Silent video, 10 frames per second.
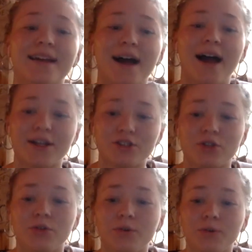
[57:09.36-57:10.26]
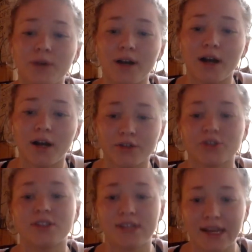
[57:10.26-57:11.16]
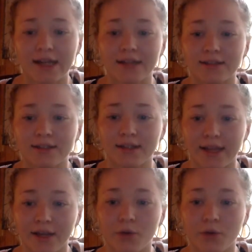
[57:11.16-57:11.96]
I do understand like